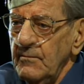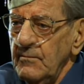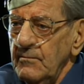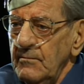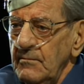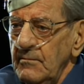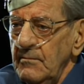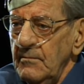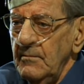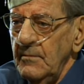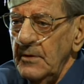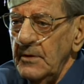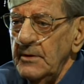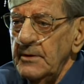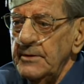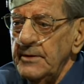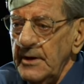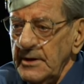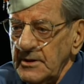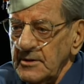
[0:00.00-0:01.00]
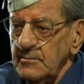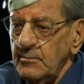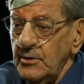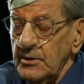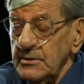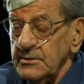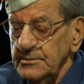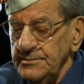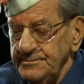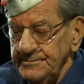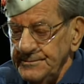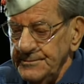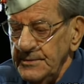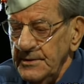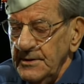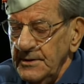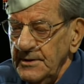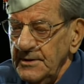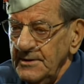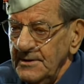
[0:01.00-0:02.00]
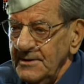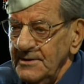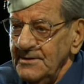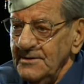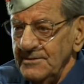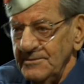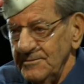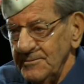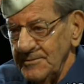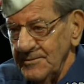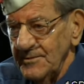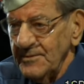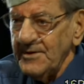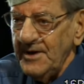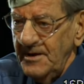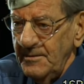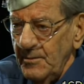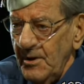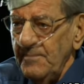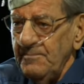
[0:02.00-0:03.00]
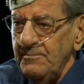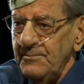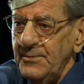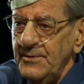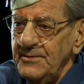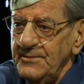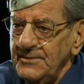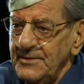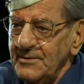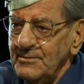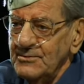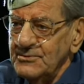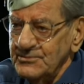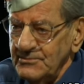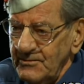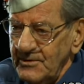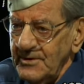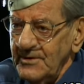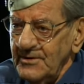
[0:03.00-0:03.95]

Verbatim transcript: And Eichelberger came up and somebody said,